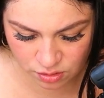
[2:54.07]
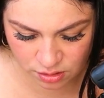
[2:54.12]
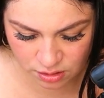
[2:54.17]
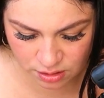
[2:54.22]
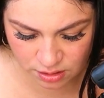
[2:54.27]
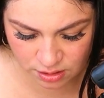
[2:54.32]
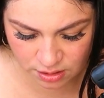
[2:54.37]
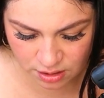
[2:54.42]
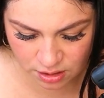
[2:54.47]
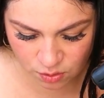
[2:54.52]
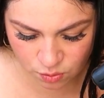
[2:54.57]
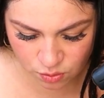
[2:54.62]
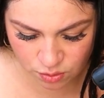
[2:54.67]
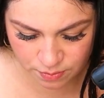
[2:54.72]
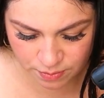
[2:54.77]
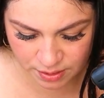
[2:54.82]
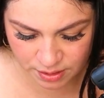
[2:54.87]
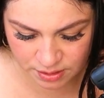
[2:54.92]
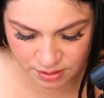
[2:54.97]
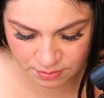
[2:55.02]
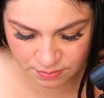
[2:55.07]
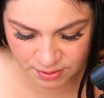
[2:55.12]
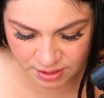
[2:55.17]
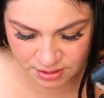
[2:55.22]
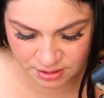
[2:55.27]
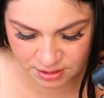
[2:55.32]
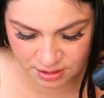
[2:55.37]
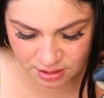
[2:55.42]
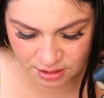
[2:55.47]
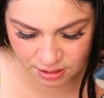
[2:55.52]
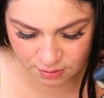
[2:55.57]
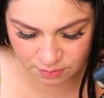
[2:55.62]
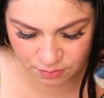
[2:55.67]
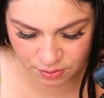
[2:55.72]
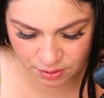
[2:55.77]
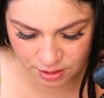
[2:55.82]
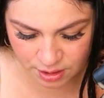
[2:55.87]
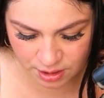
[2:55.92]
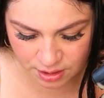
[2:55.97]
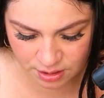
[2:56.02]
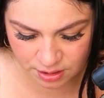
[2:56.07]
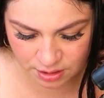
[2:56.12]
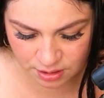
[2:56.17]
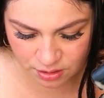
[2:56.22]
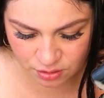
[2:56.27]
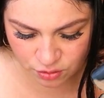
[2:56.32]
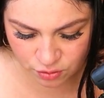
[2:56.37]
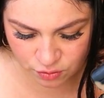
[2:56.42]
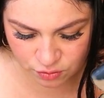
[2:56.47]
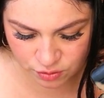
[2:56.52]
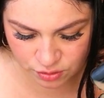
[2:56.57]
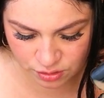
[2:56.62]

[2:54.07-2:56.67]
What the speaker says: and now we're basically blending the